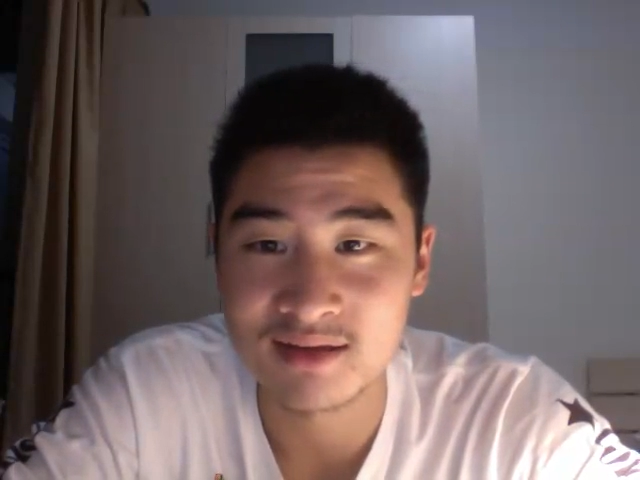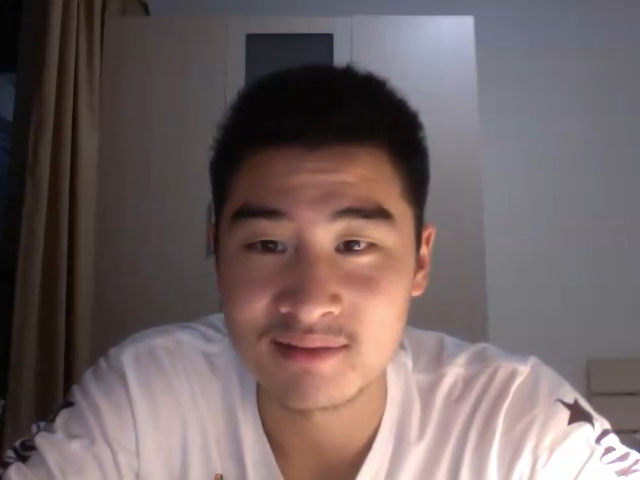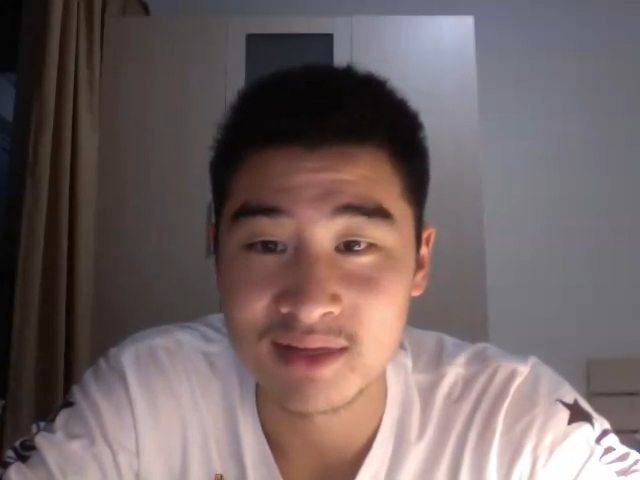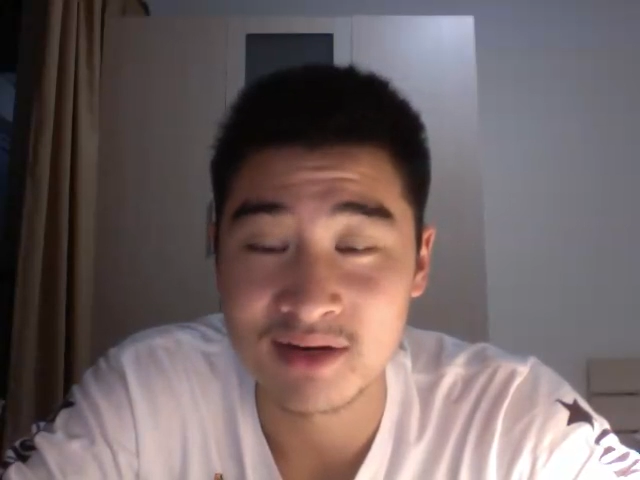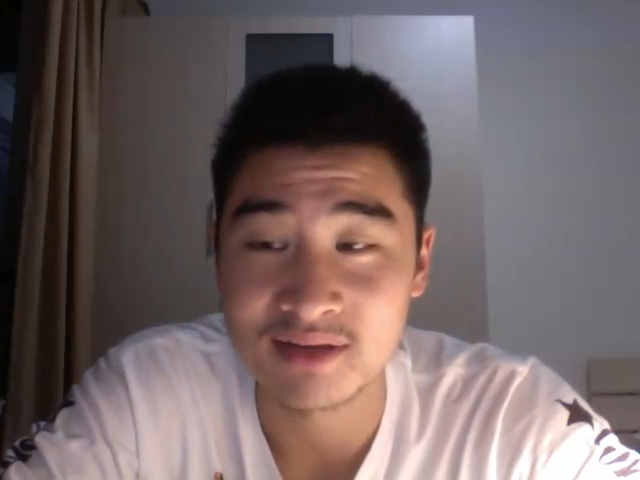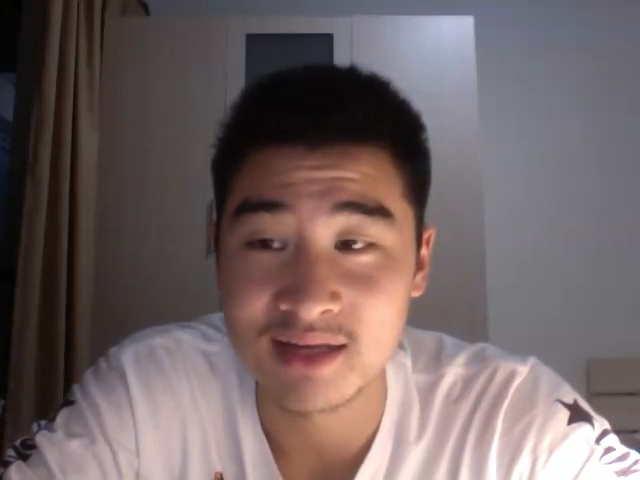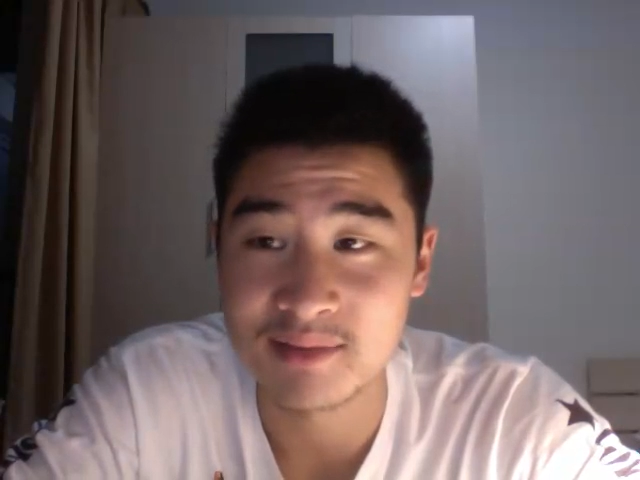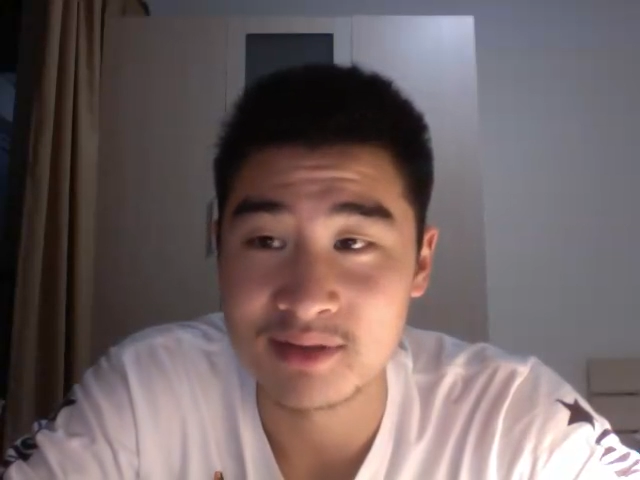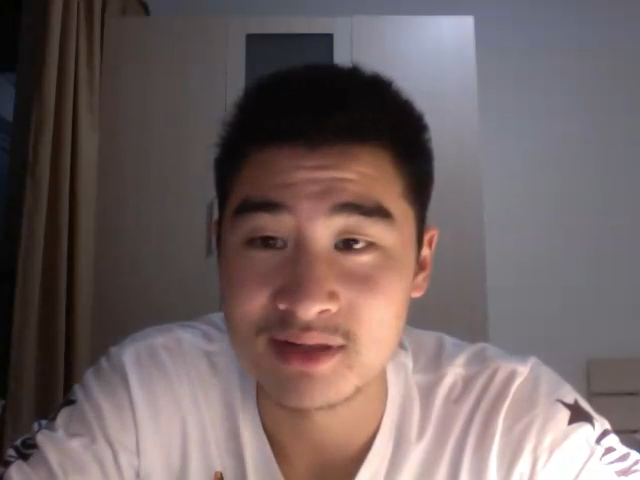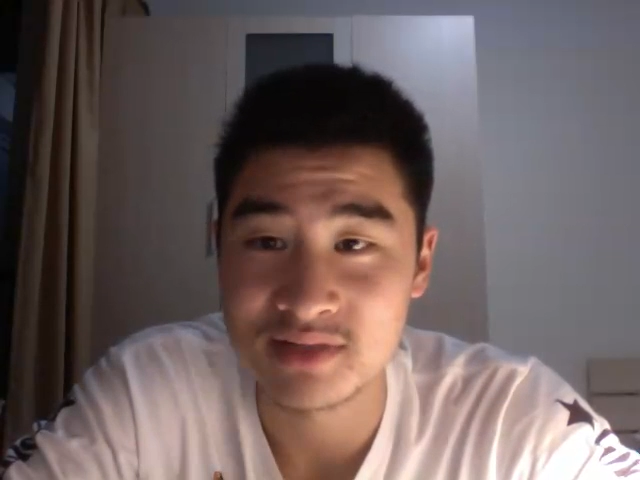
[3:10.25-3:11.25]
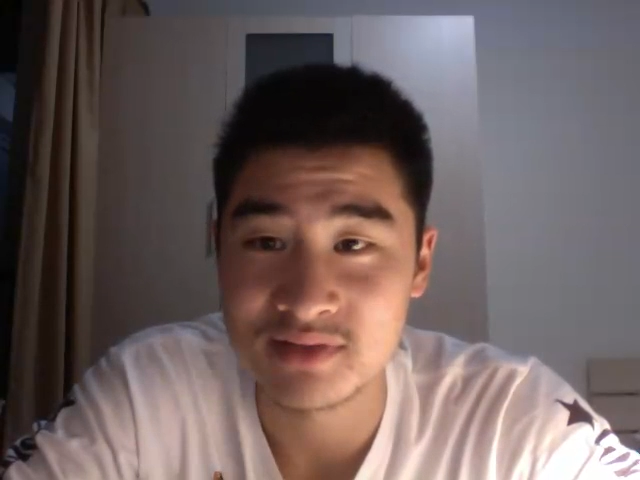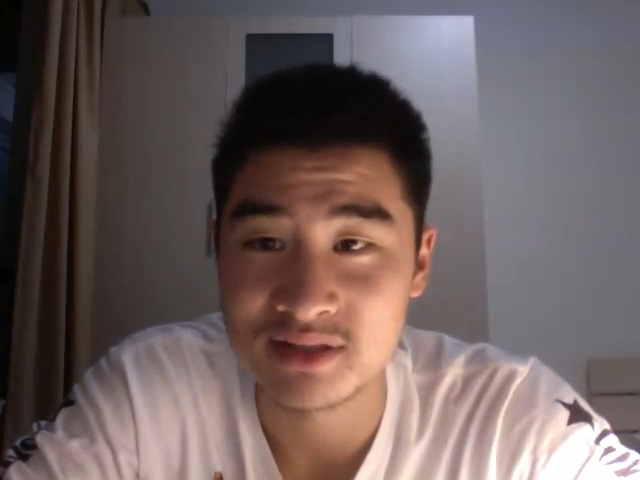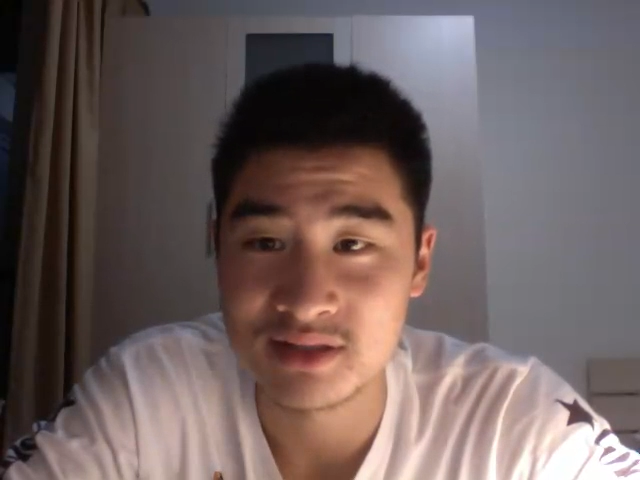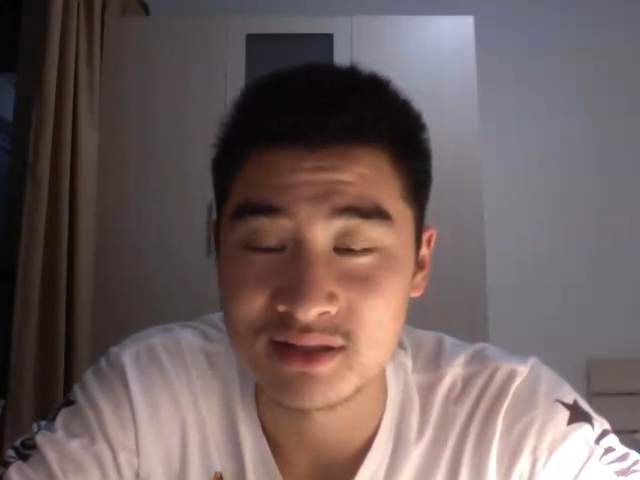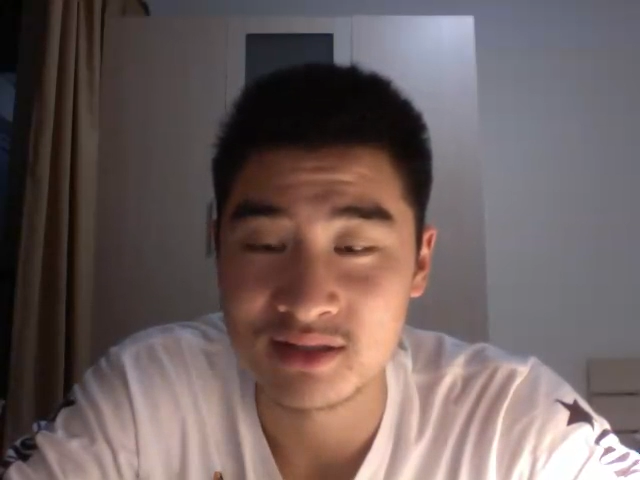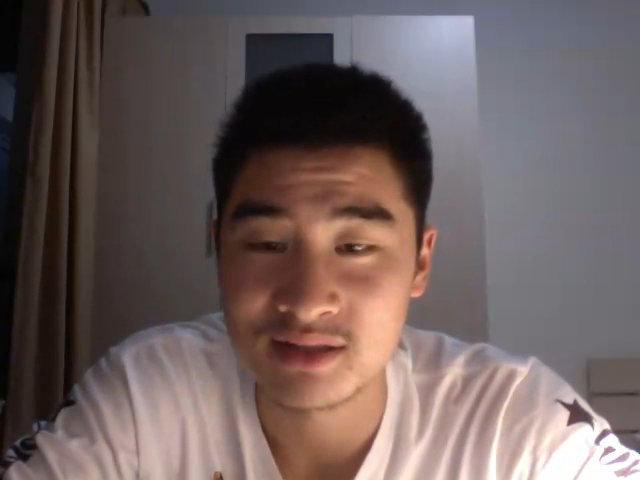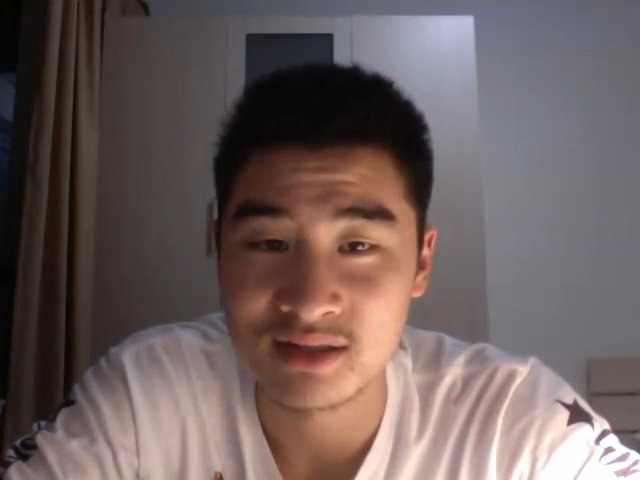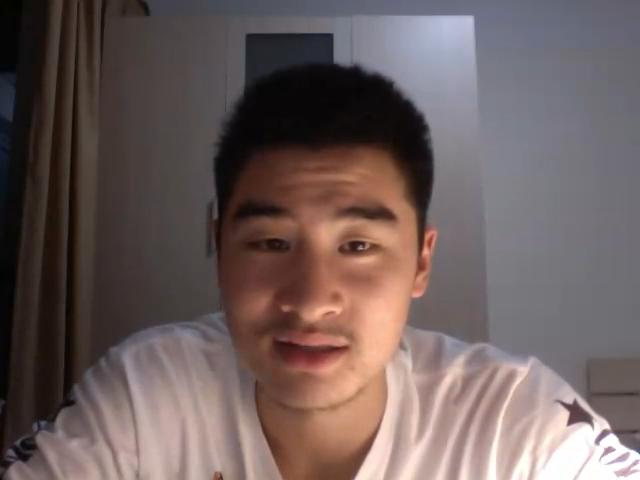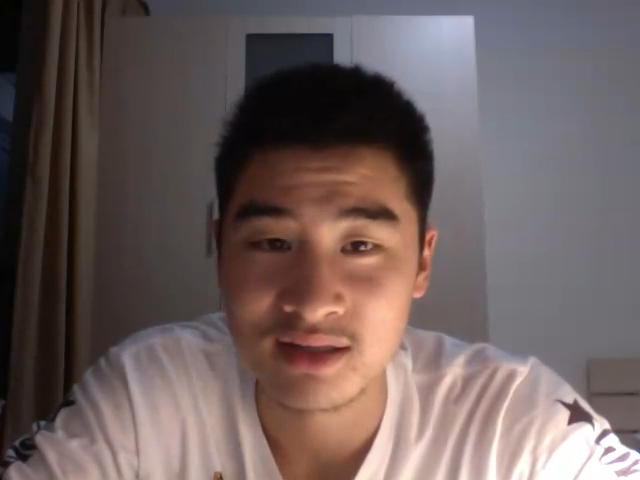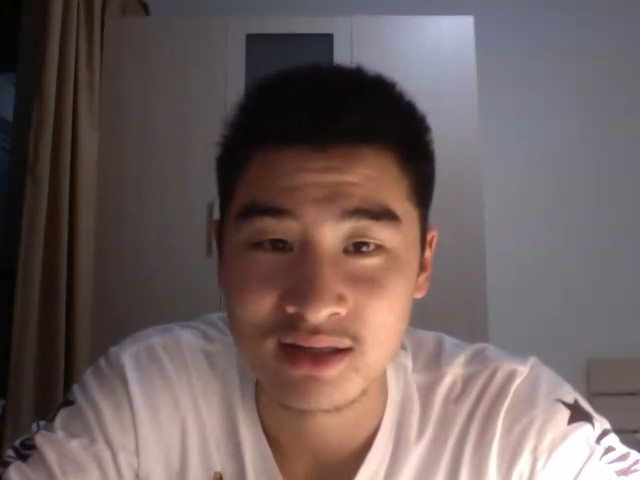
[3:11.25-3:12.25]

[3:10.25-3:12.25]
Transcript: Mary Lambert is featured in it.